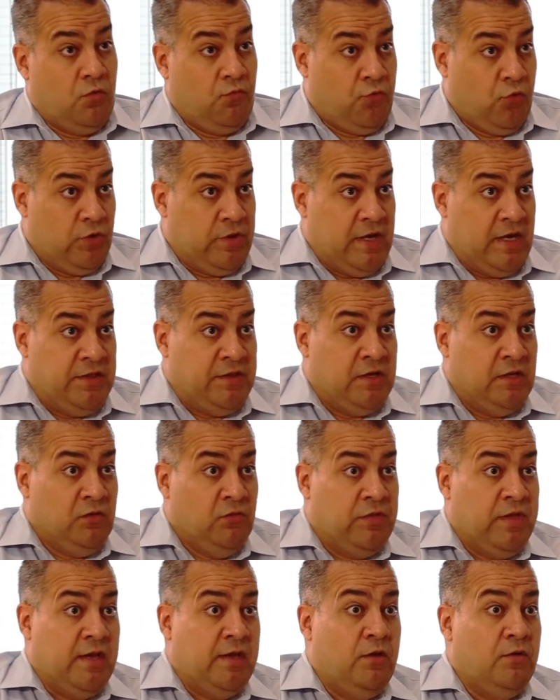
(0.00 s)
for the Internet of
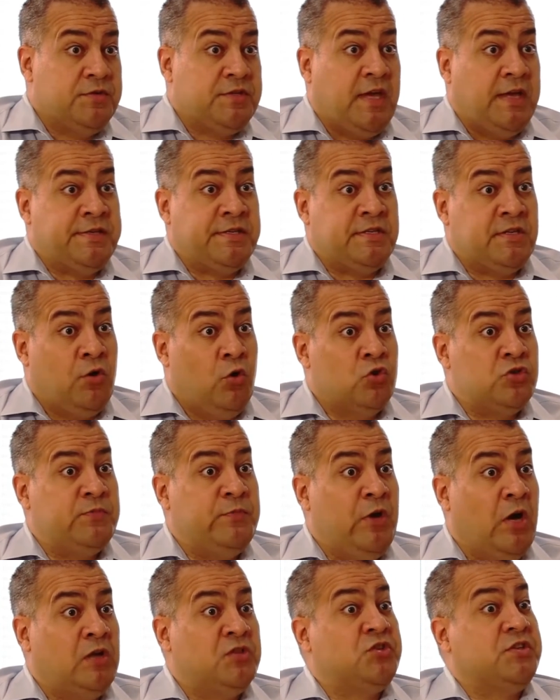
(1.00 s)
Things use cases, it goes
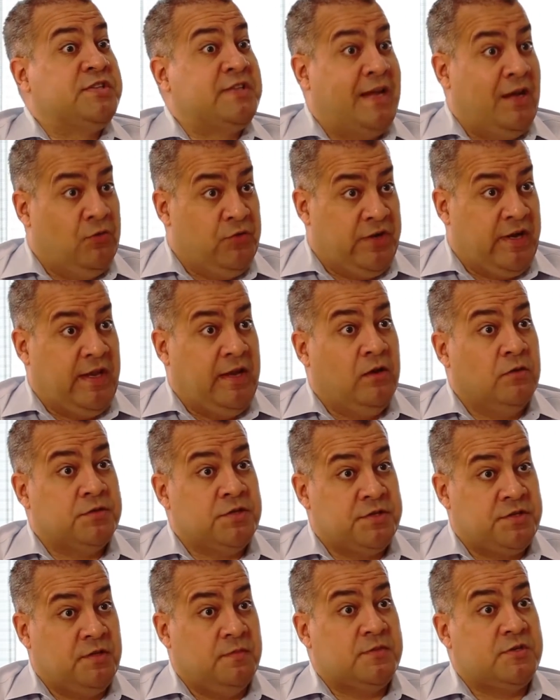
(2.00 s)
beyond just Cloudera
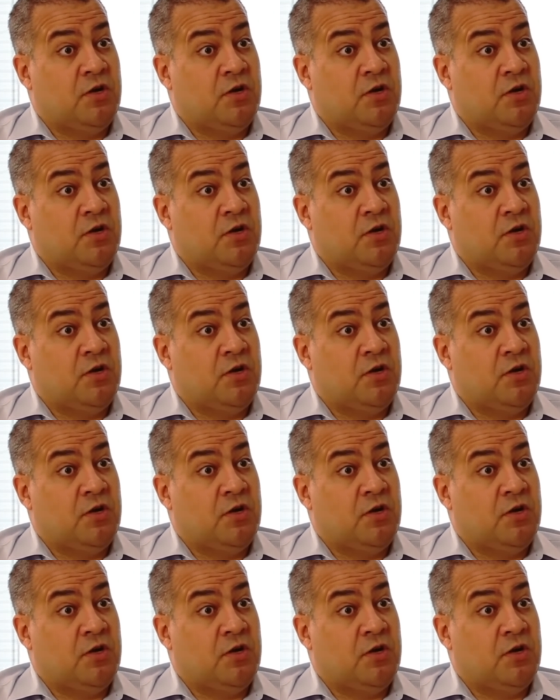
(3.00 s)
ecosystem.